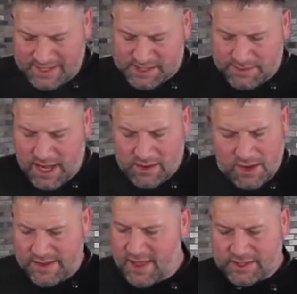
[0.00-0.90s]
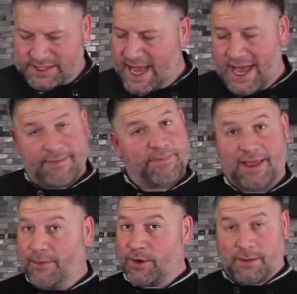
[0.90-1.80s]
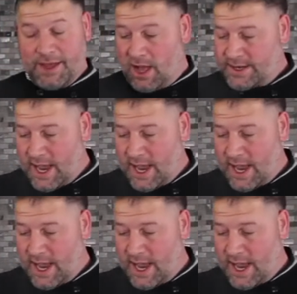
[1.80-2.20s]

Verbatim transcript: Get some color on the other side, and we're gonna be all